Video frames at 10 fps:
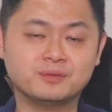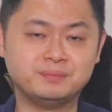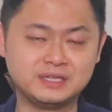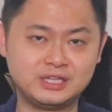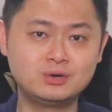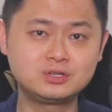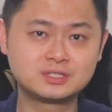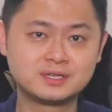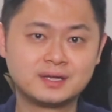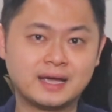
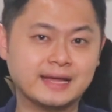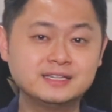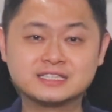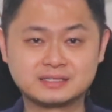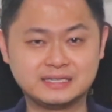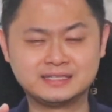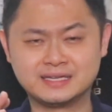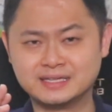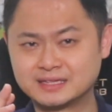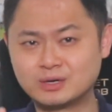BTOs. And this is
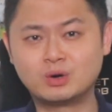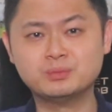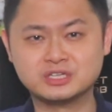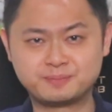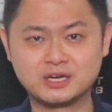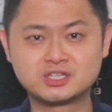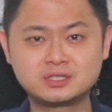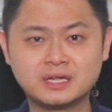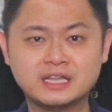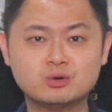and the third one will be
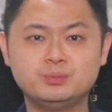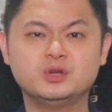special, and that will be